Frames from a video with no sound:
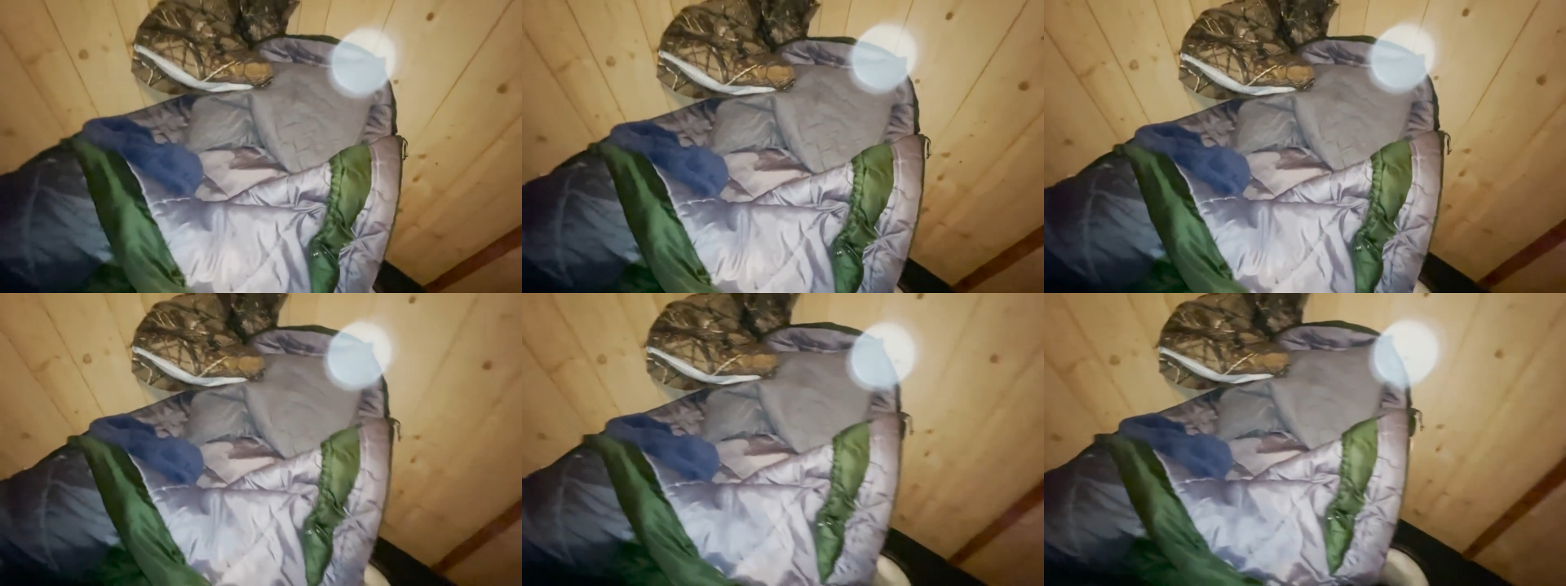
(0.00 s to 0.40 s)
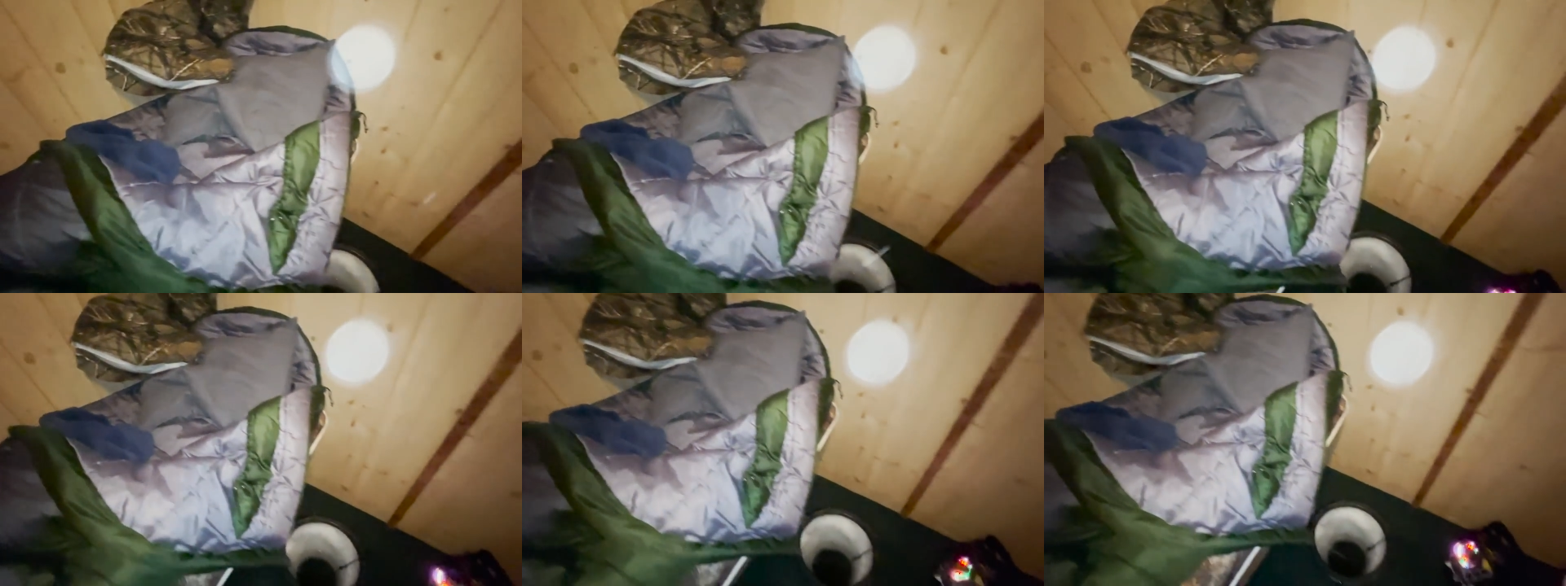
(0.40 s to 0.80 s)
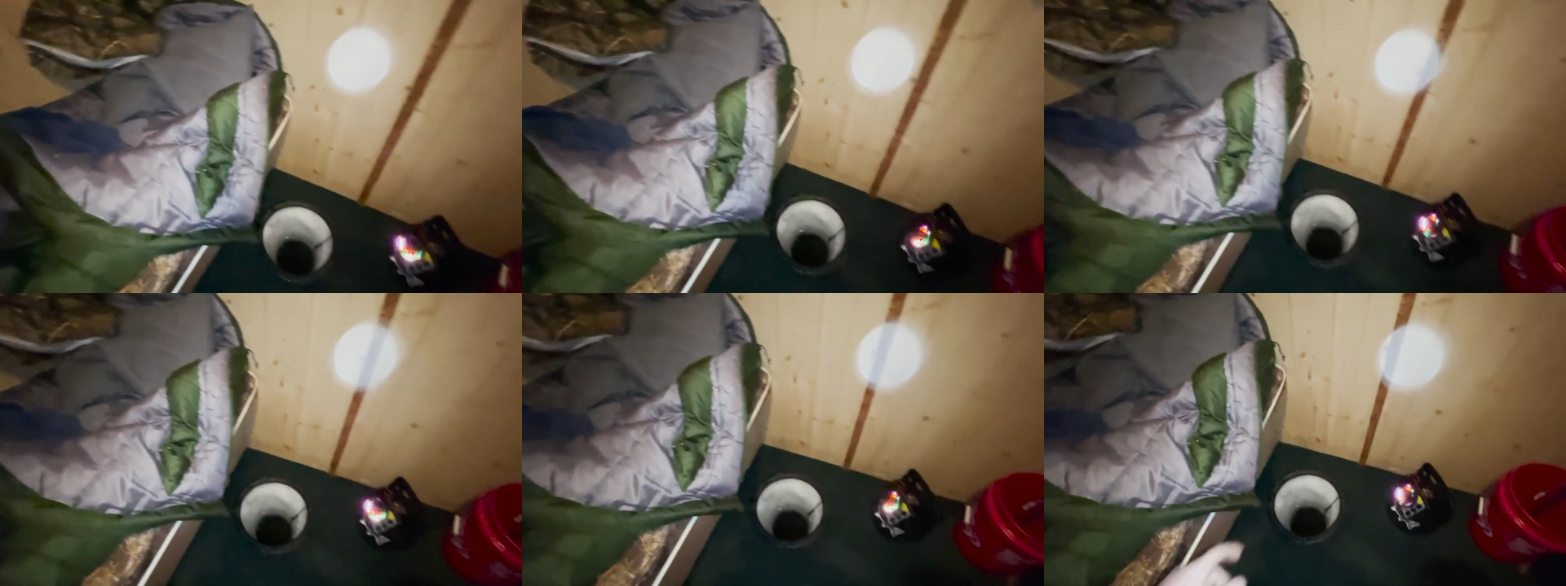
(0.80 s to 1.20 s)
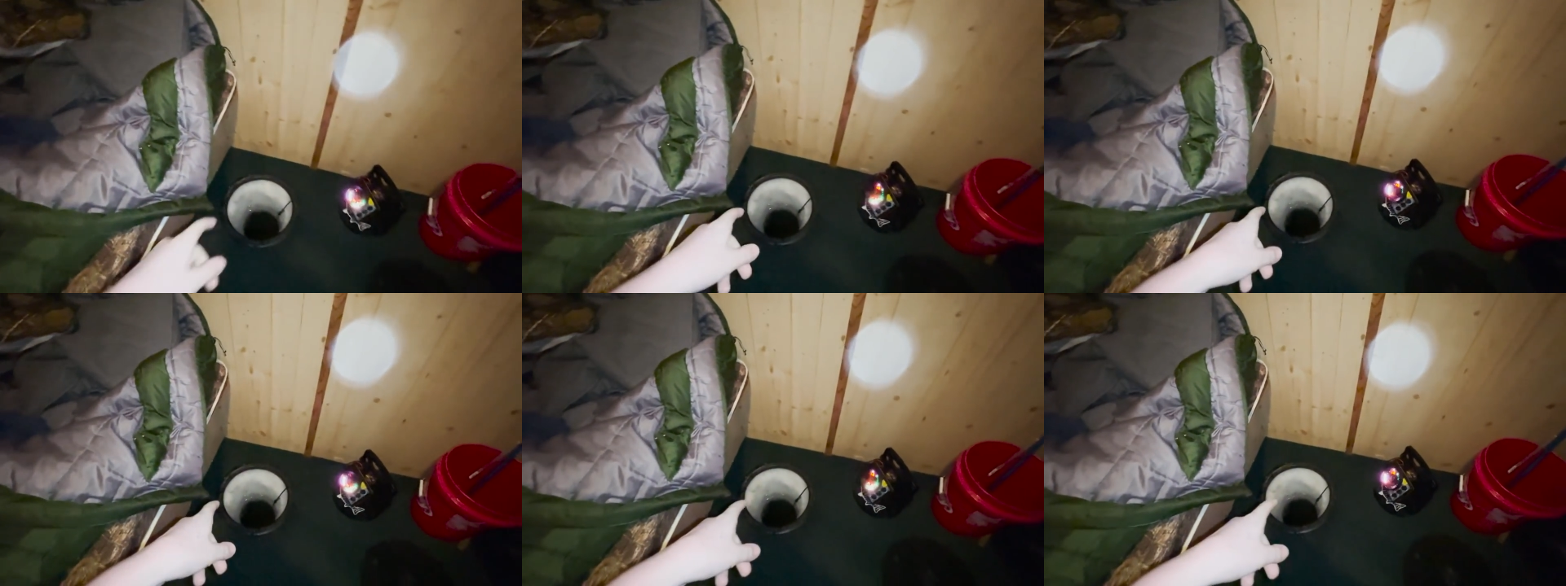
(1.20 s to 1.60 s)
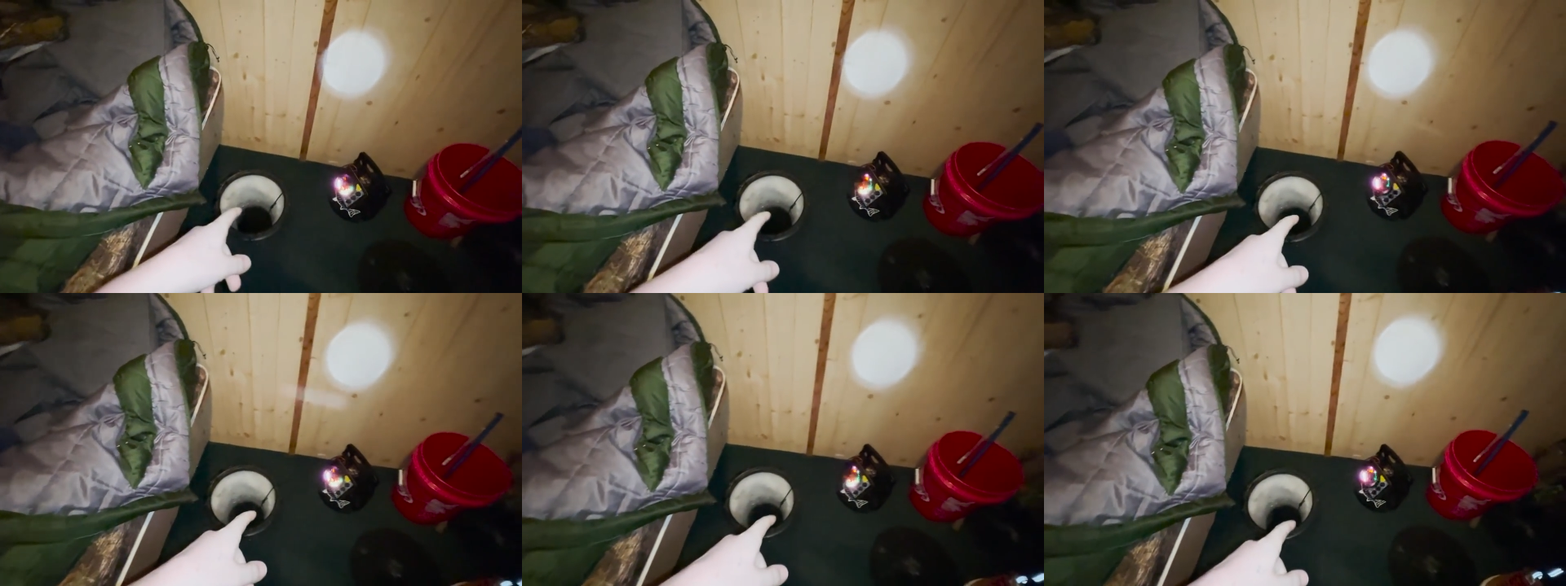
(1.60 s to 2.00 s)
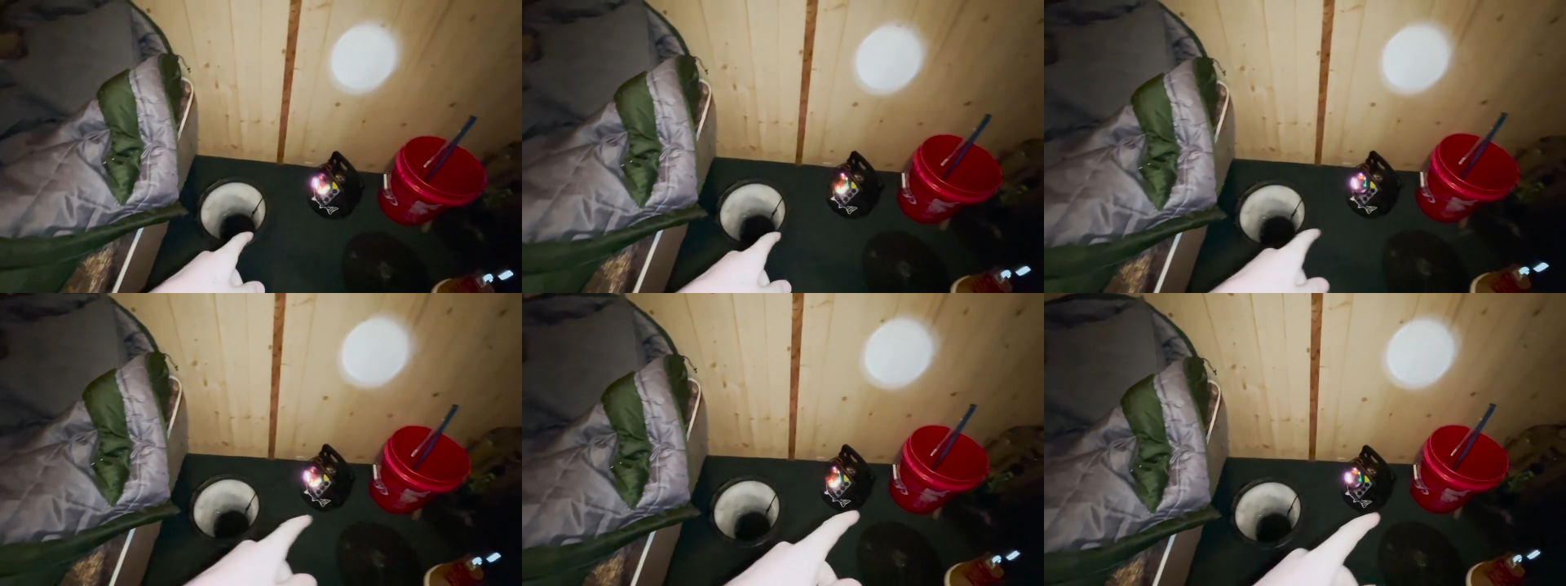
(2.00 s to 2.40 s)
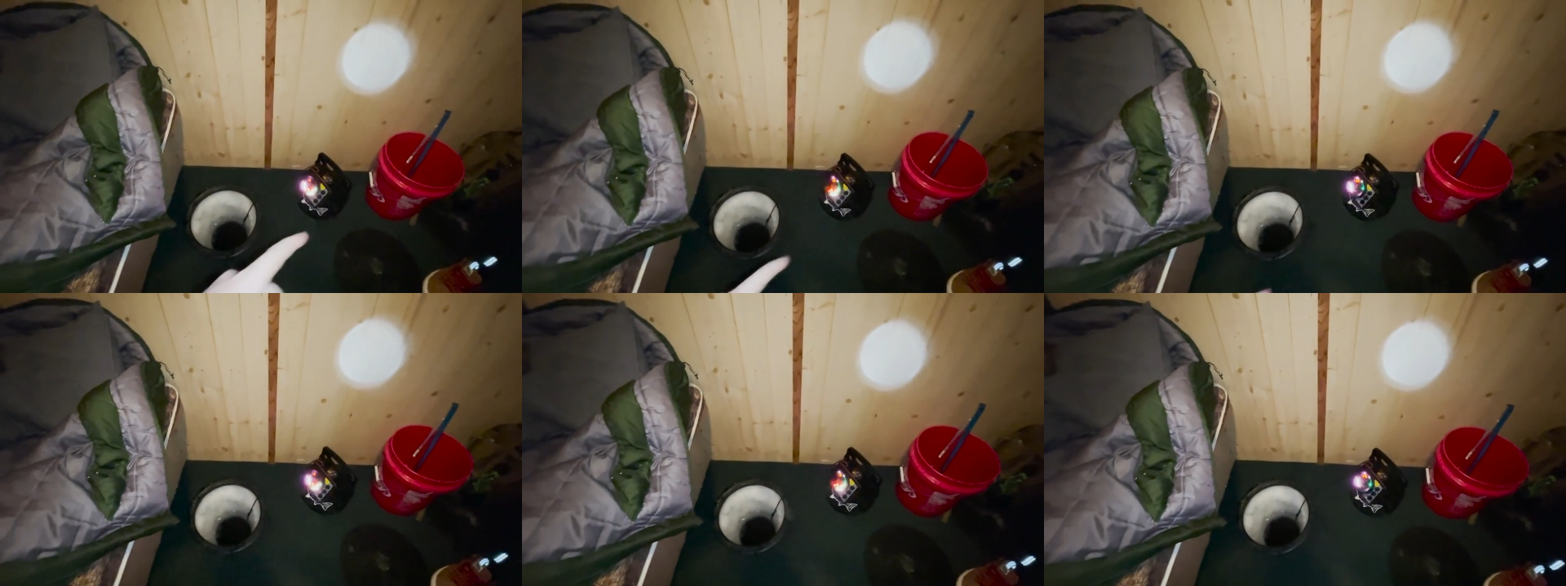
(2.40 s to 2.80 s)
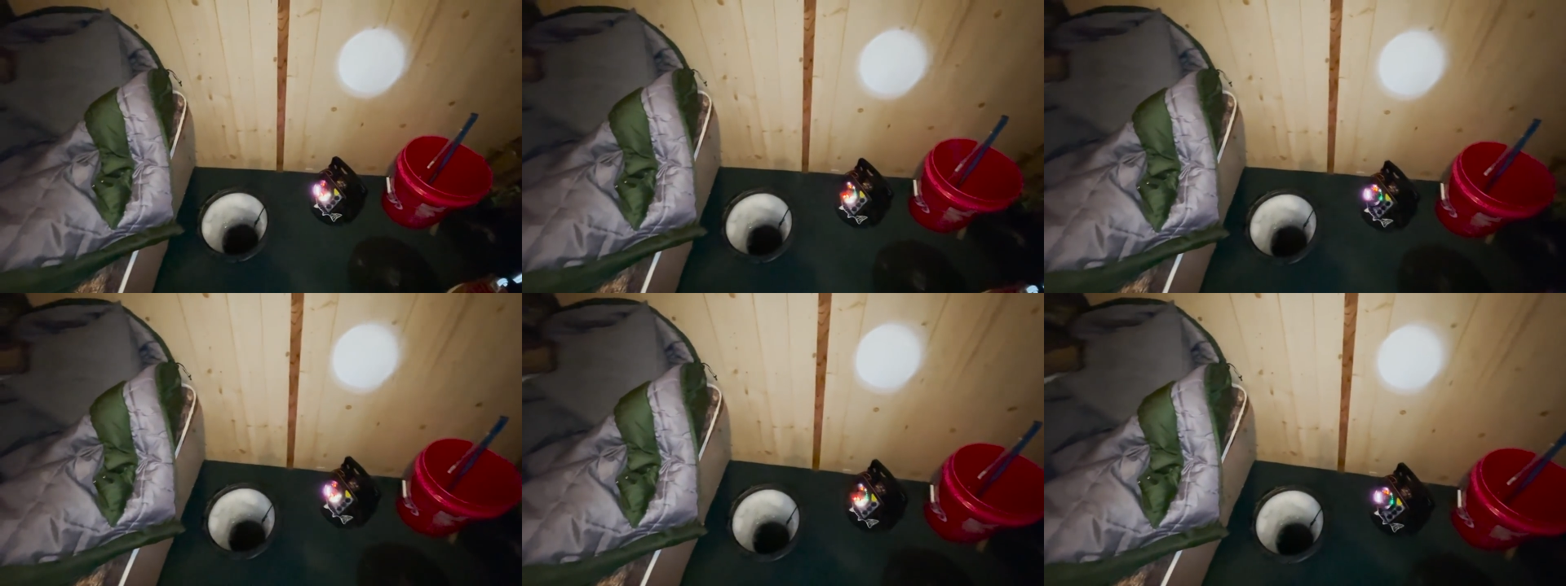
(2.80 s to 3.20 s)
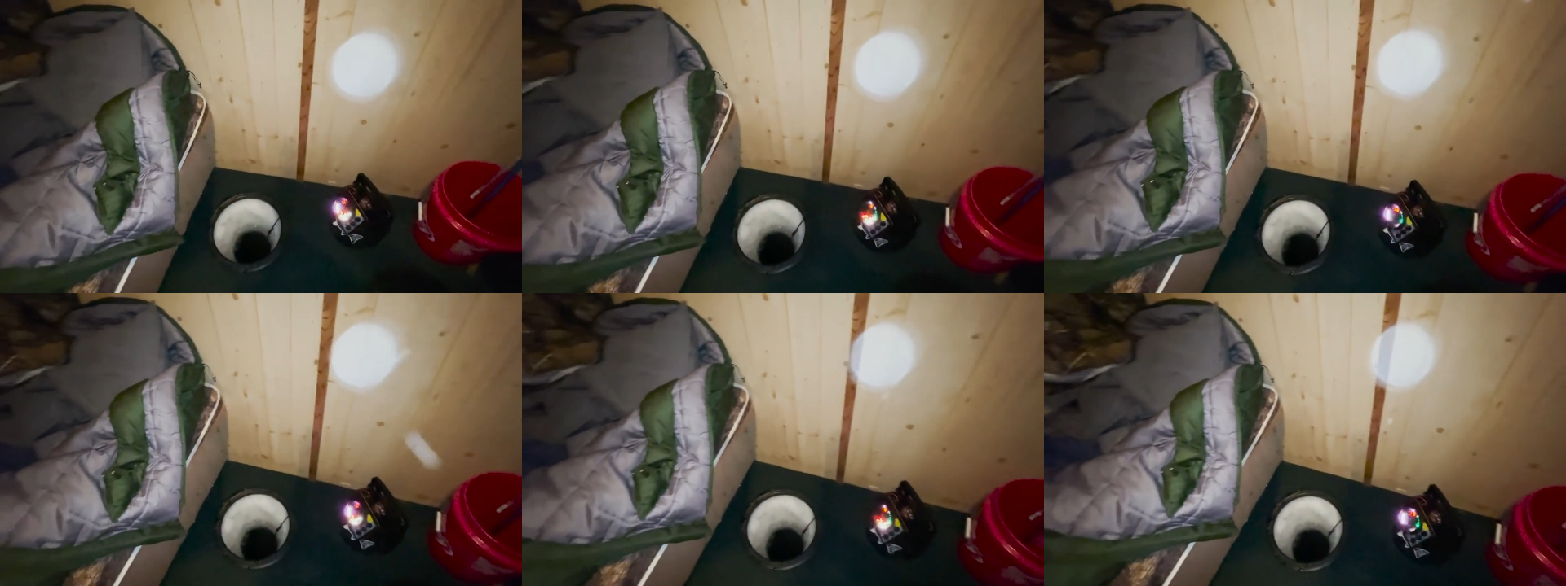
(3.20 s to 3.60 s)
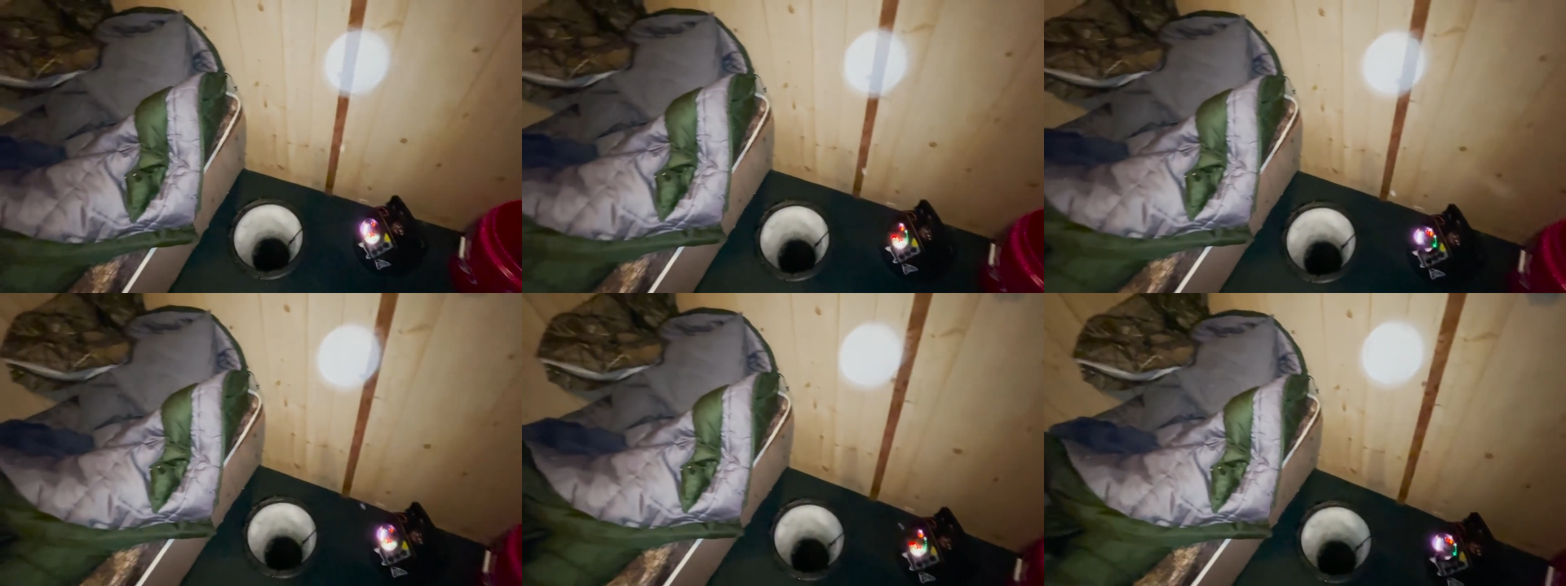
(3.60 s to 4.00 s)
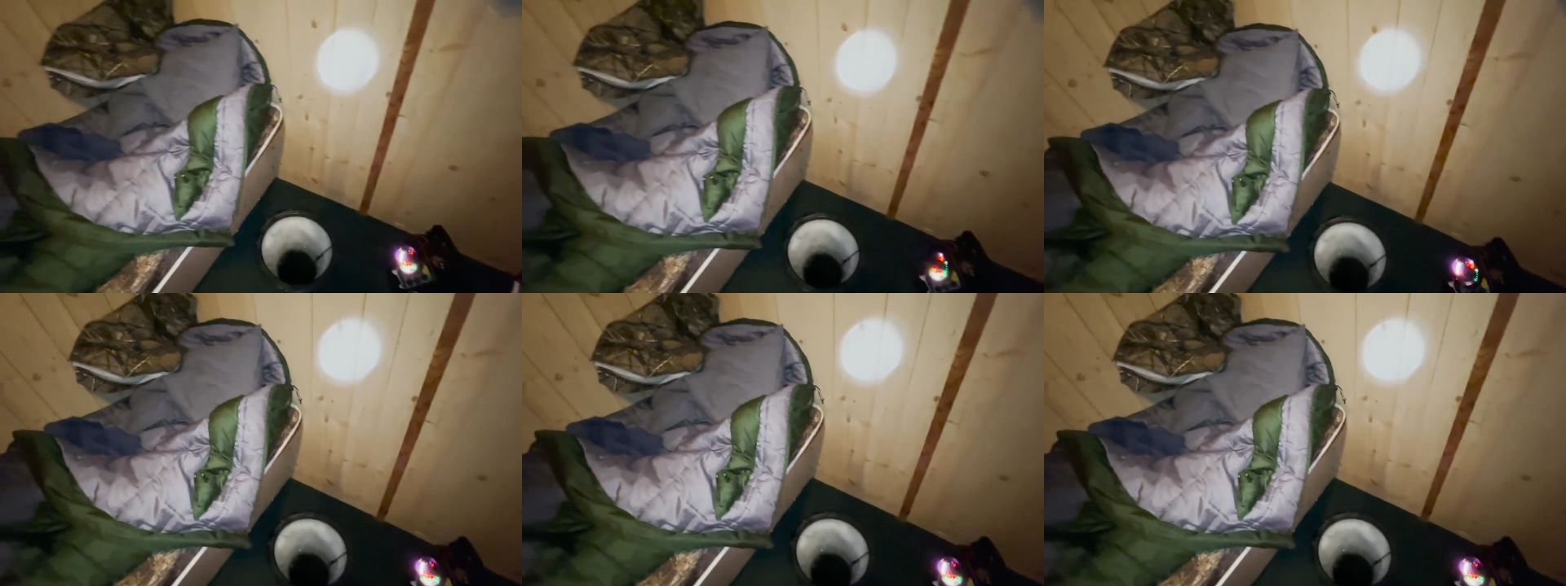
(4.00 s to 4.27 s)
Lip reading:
[unreadable: no face in view]